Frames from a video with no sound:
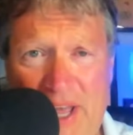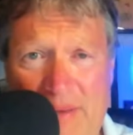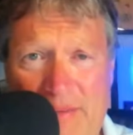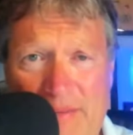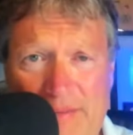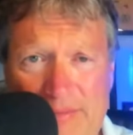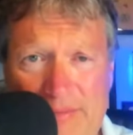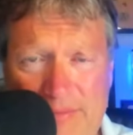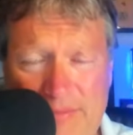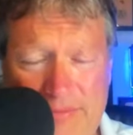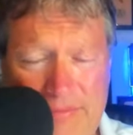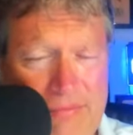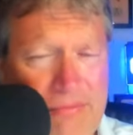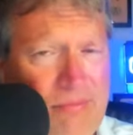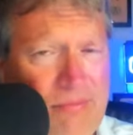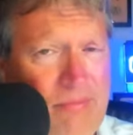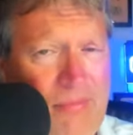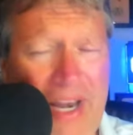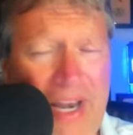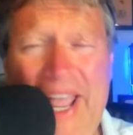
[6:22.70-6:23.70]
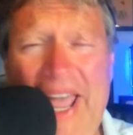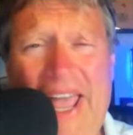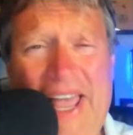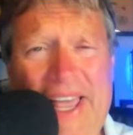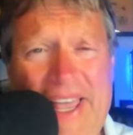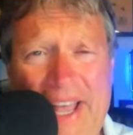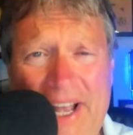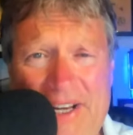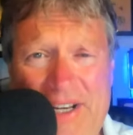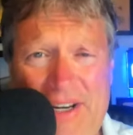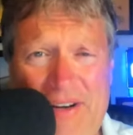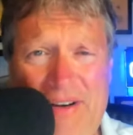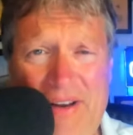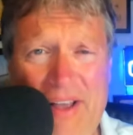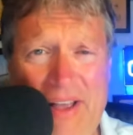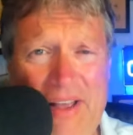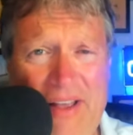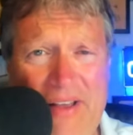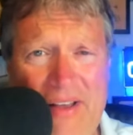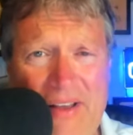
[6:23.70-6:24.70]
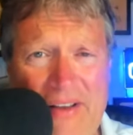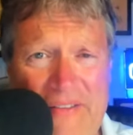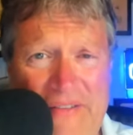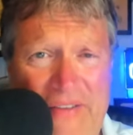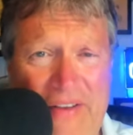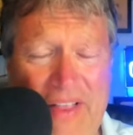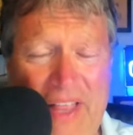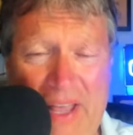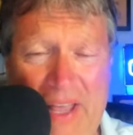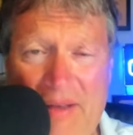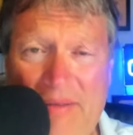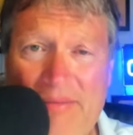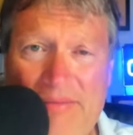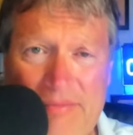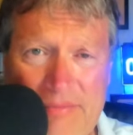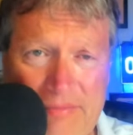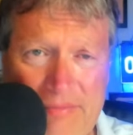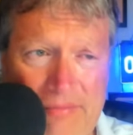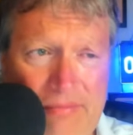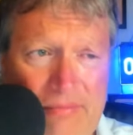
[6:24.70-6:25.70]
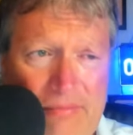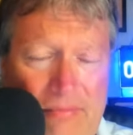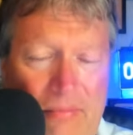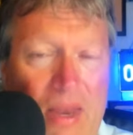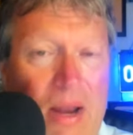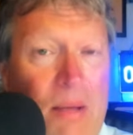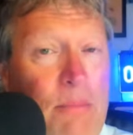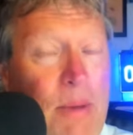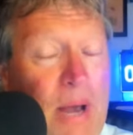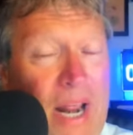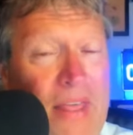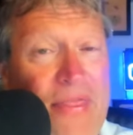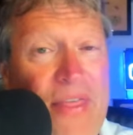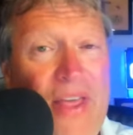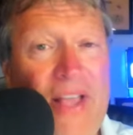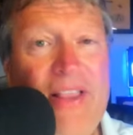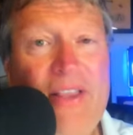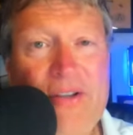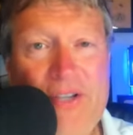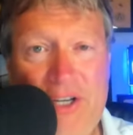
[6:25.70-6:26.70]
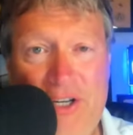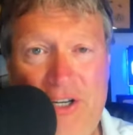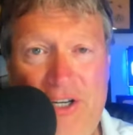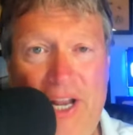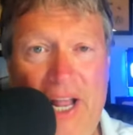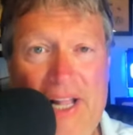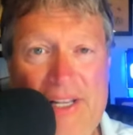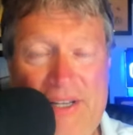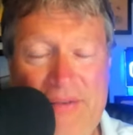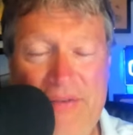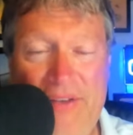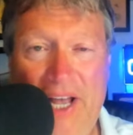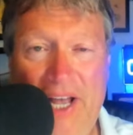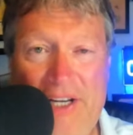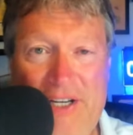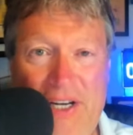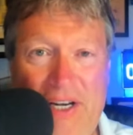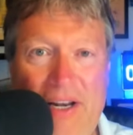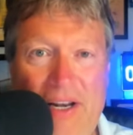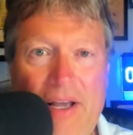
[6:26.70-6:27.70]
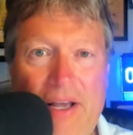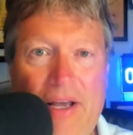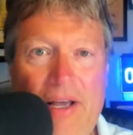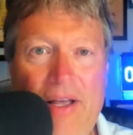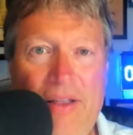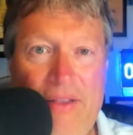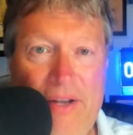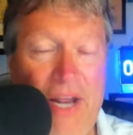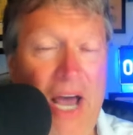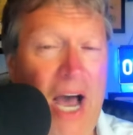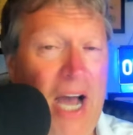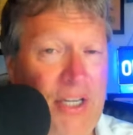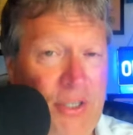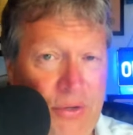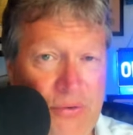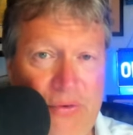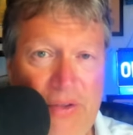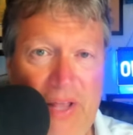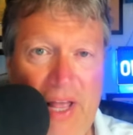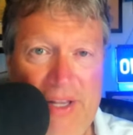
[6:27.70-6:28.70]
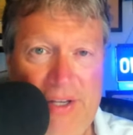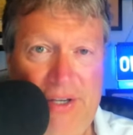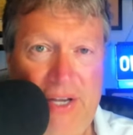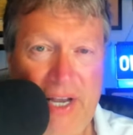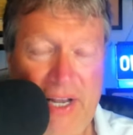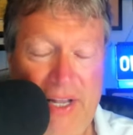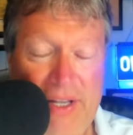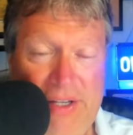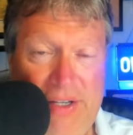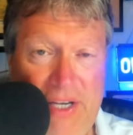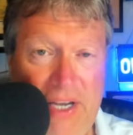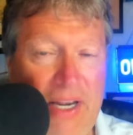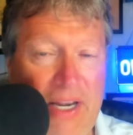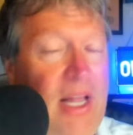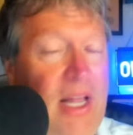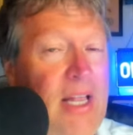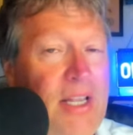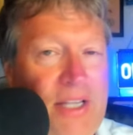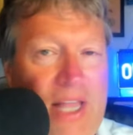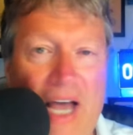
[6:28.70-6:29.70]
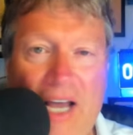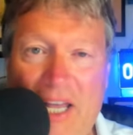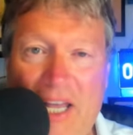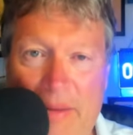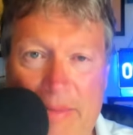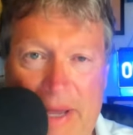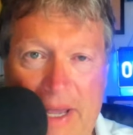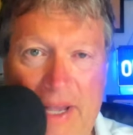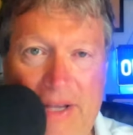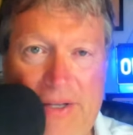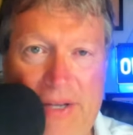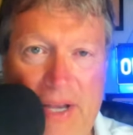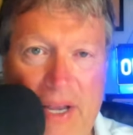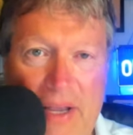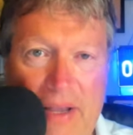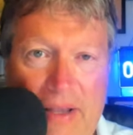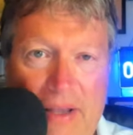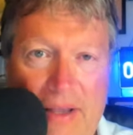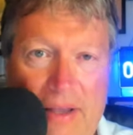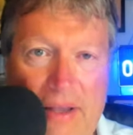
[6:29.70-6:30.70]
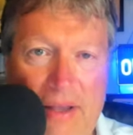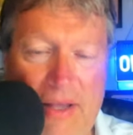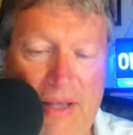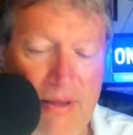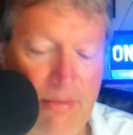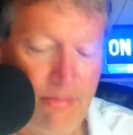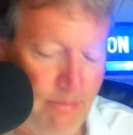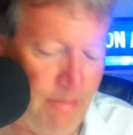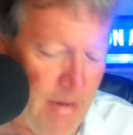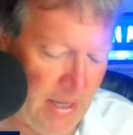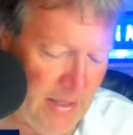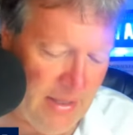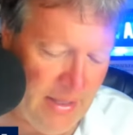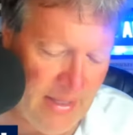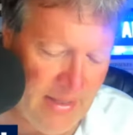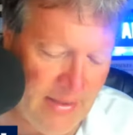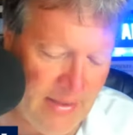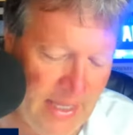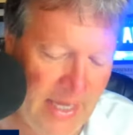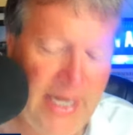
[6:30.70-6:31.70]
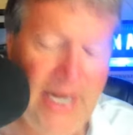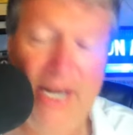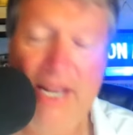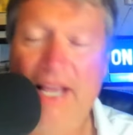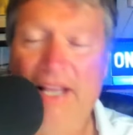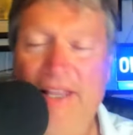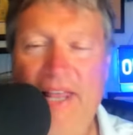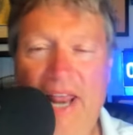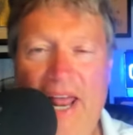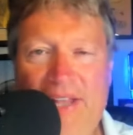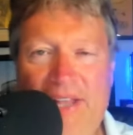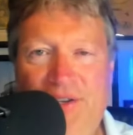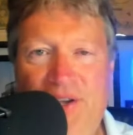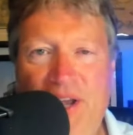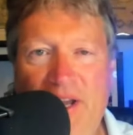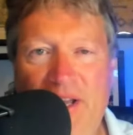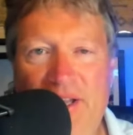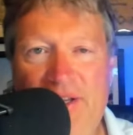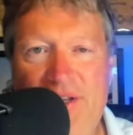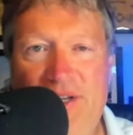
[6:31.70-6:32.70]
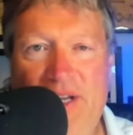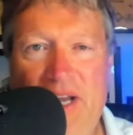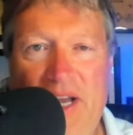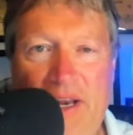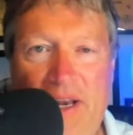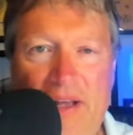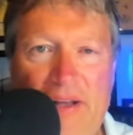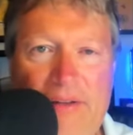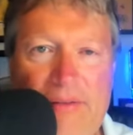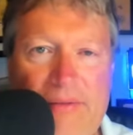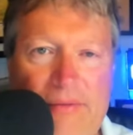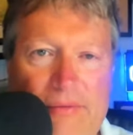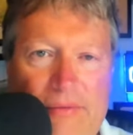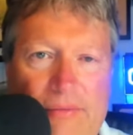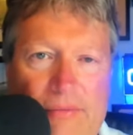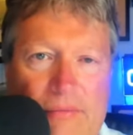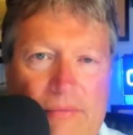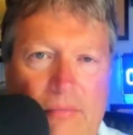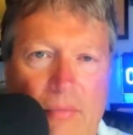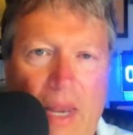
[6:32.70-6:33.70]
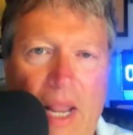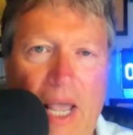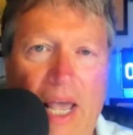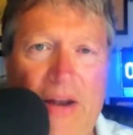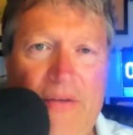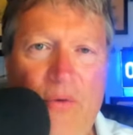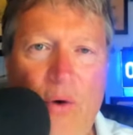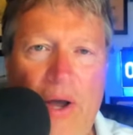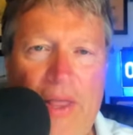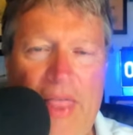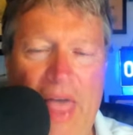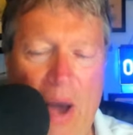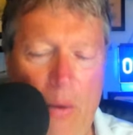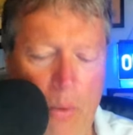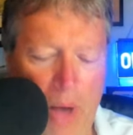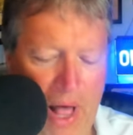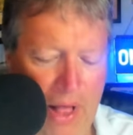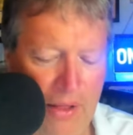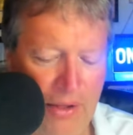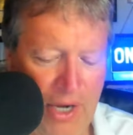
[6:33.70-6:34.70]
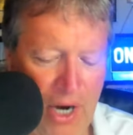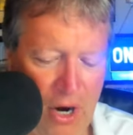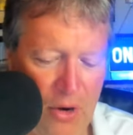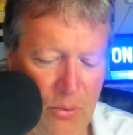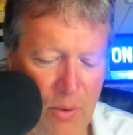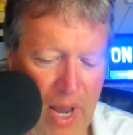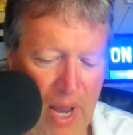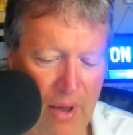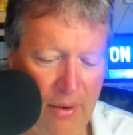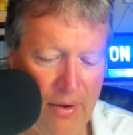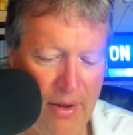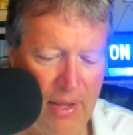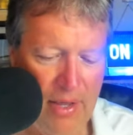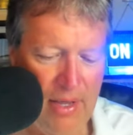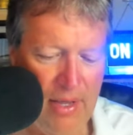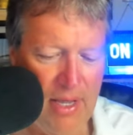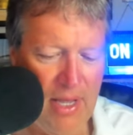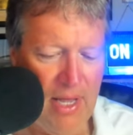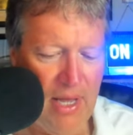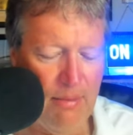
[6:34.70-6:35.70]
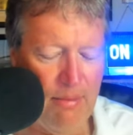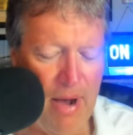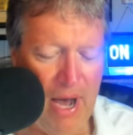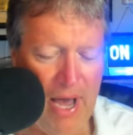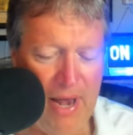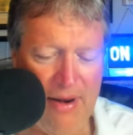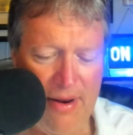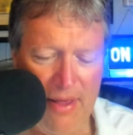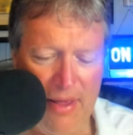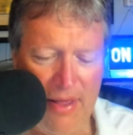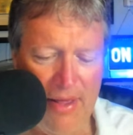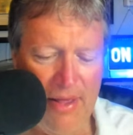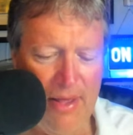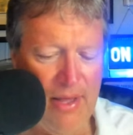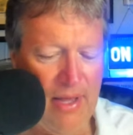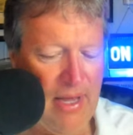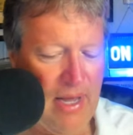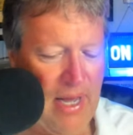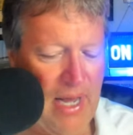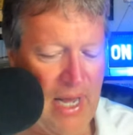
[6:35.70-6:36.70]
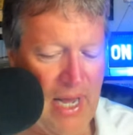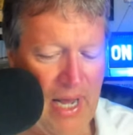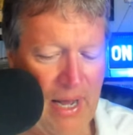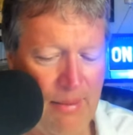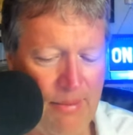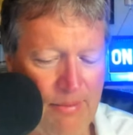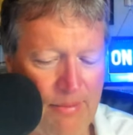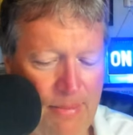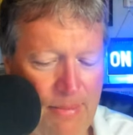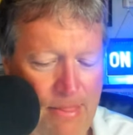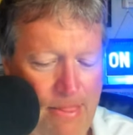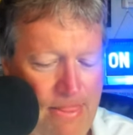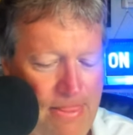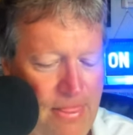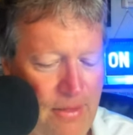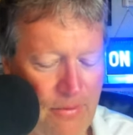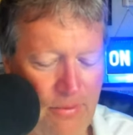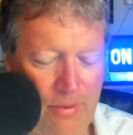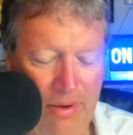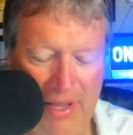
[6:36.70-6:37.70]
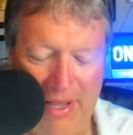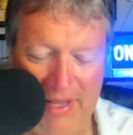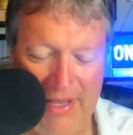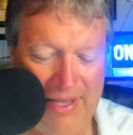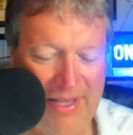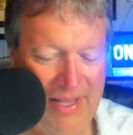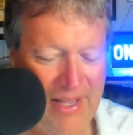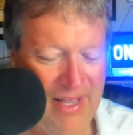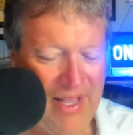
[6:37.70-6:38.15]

them. Ain't catching Philly, but I think there's a chance of catching the Dodgers for that second seed. It's not going to be easy, but they need to get to that second seed and avoid that wild card round. But um, the